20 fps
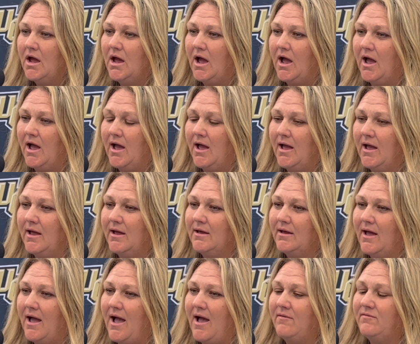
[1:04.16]
uh,
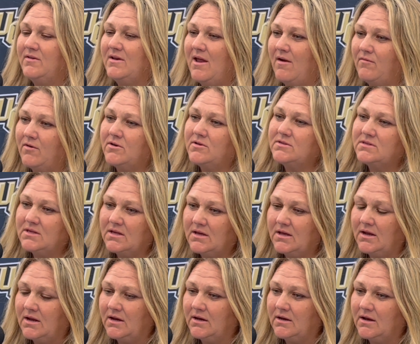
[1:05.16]
I've never
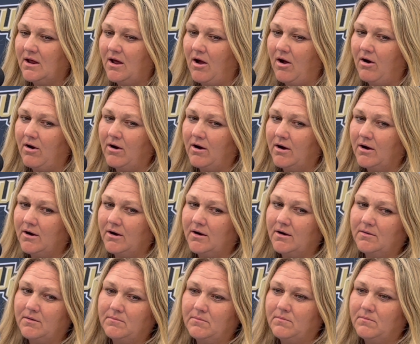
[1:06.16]
seen our